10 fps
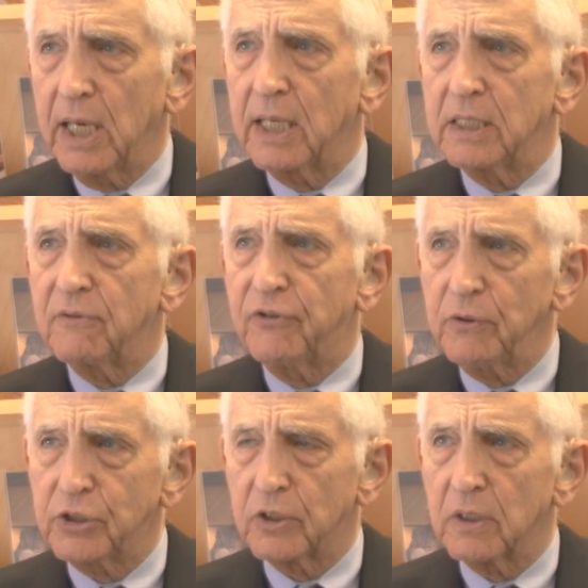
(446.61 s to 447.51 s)
And in the
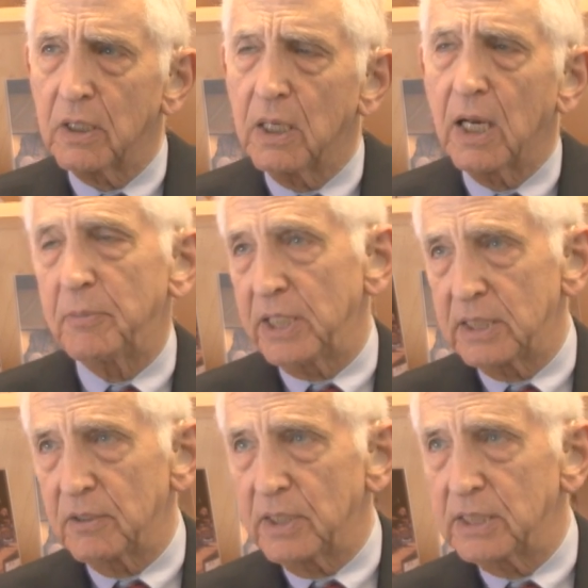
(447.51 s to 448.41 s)
future, I mean,
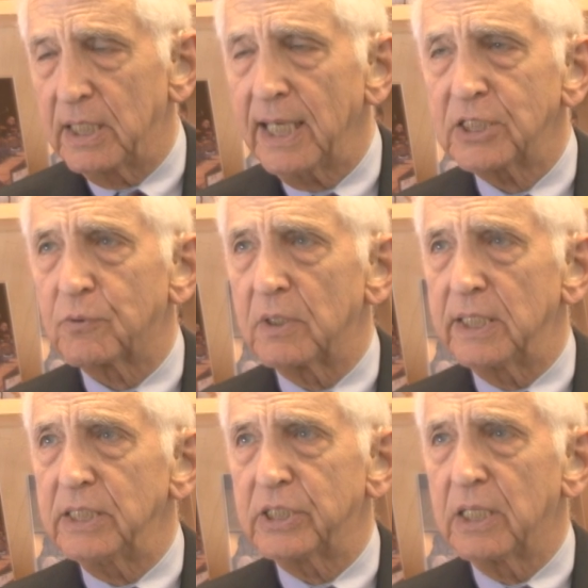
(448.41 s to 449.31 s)
in the, in the next
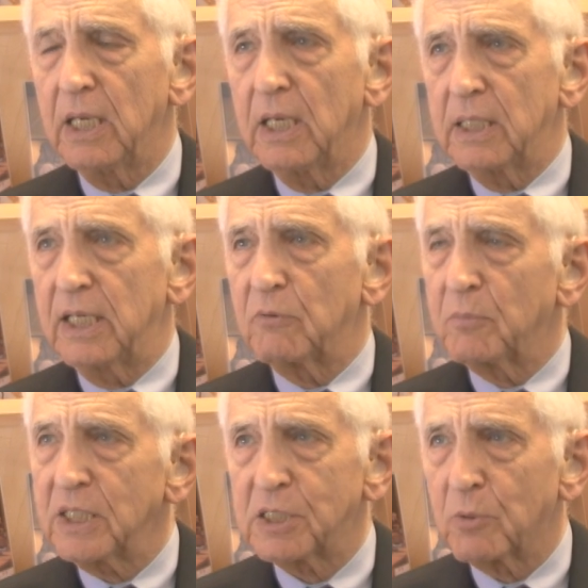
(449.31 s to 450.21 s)
release, they were
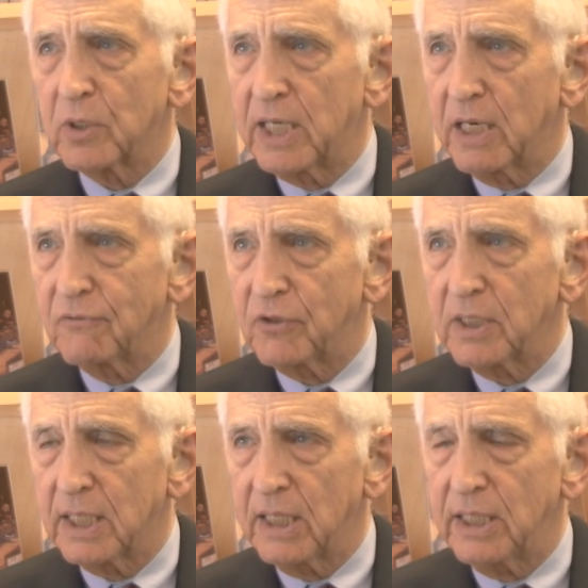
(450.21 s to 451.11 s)
much more careful
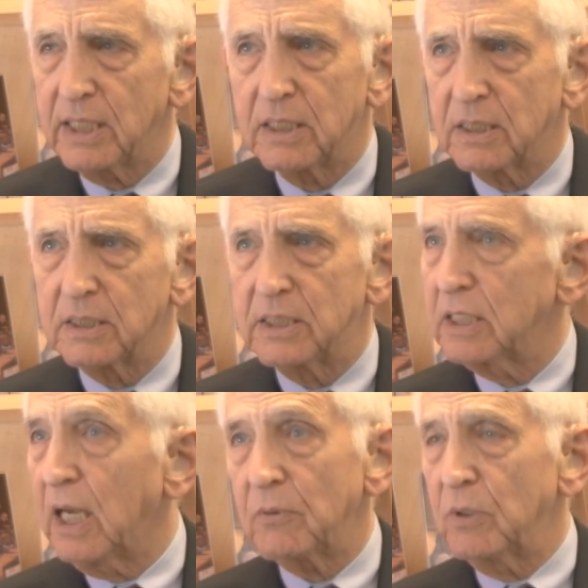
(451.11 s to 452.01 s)
and I think uh,
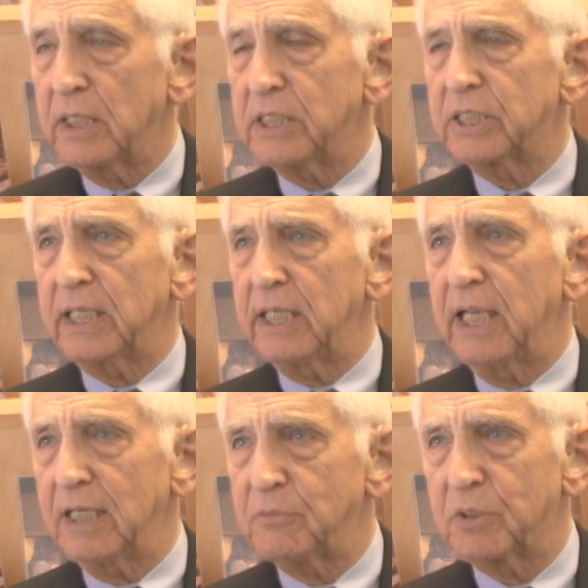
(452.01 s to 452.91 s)
did not release any
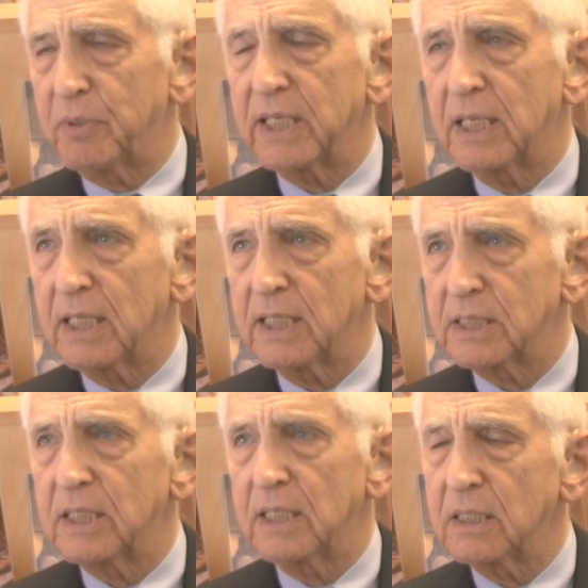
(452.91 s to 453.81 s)
names. The Pentagon
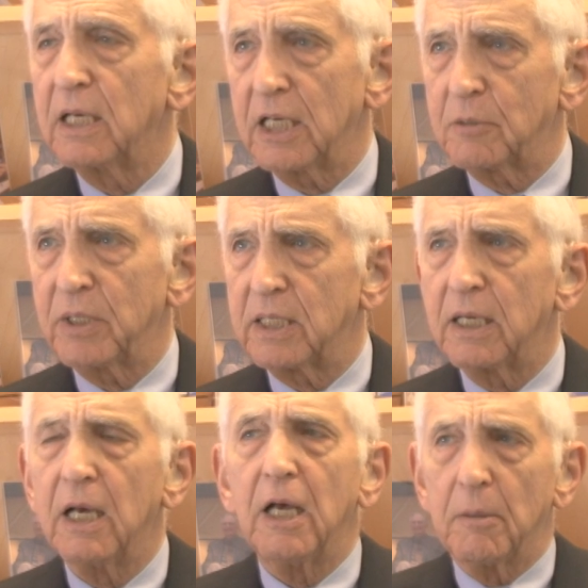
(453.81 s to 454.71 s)
has not admitted.
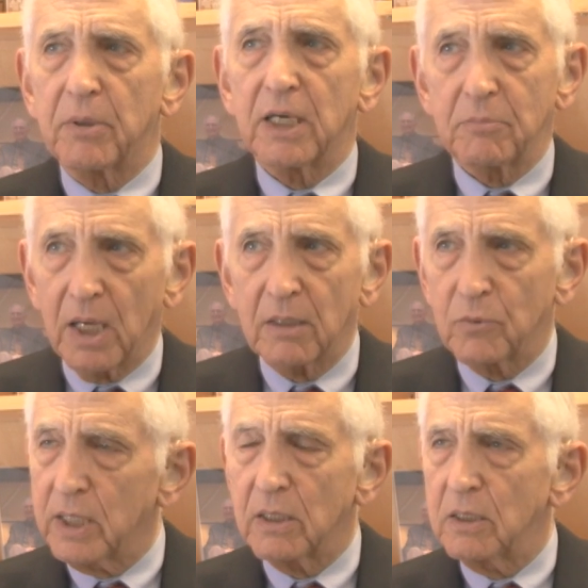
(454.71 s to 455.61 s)
But I'm not
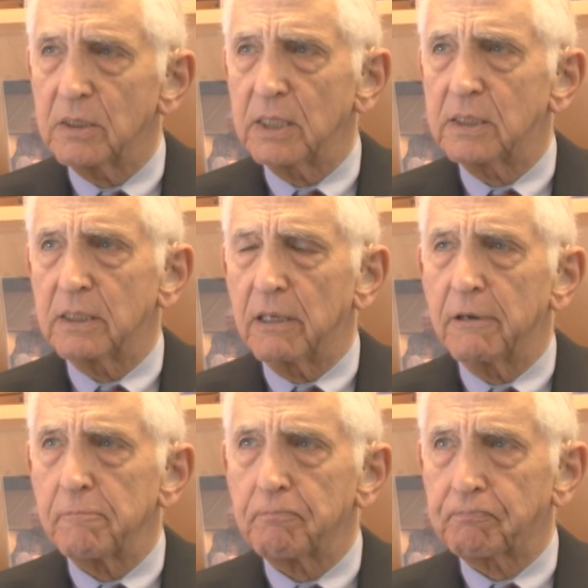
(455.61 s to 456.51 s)
aware that uh,